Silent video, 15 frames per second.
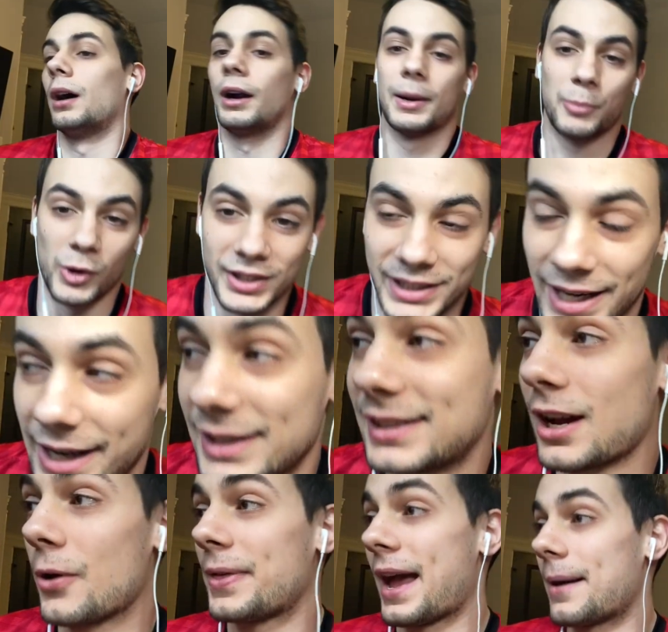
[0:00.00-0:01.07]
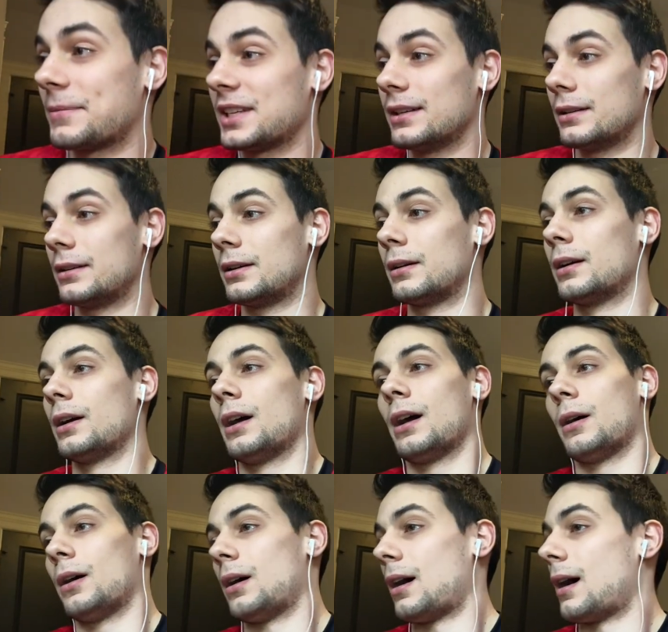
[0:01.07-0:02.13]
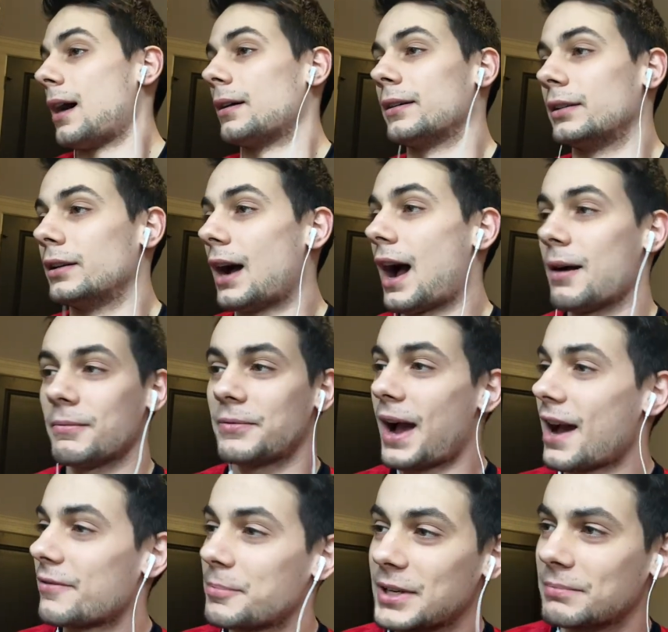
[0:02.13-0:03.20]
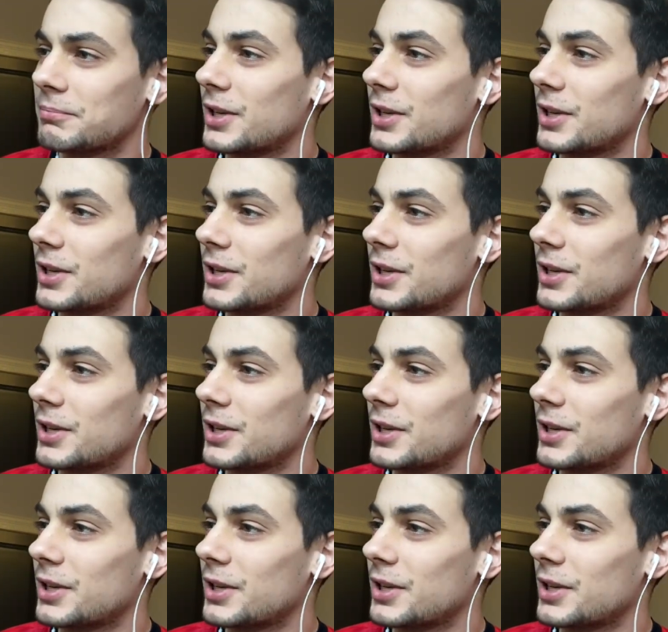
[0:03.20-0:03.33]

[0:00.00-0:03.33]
right, boys, United Southampton. I've been,